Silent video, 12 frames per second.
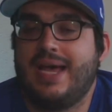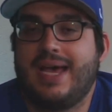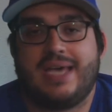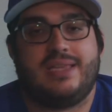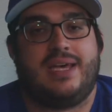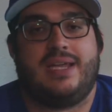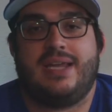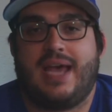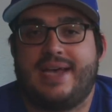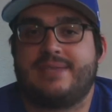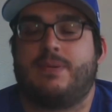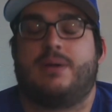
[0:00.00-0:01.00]
And then,
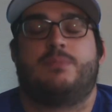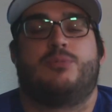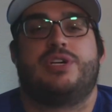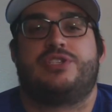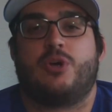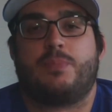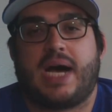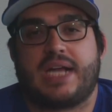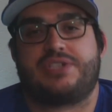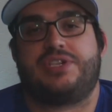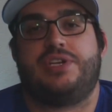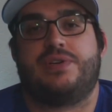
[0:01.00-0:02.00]
as Mauricio
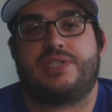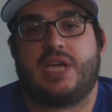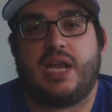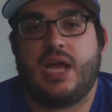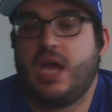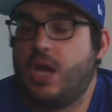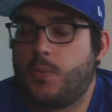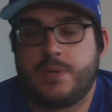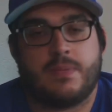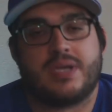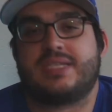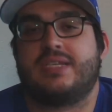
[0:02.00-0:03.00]
Pochettino said, we
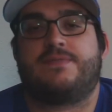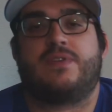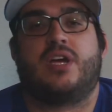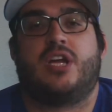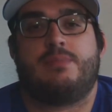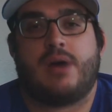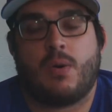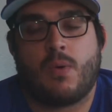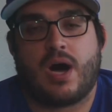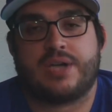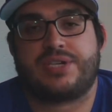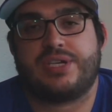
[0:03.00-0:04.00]
mustn't forget about
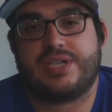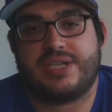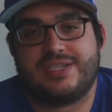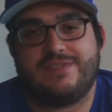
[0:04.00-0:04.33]
Washington.